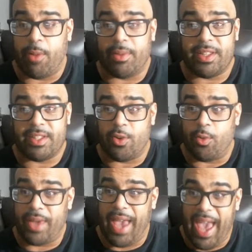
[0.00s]
But let's see who
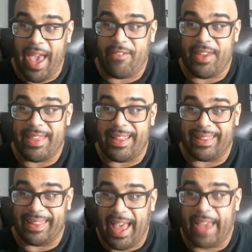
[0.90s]
we have in the
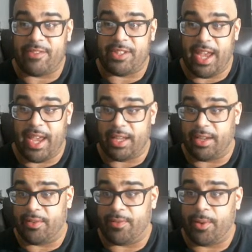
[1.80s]
live chat
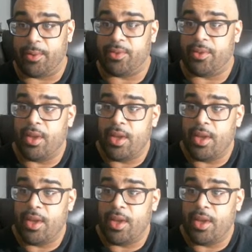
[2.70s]
here, folks.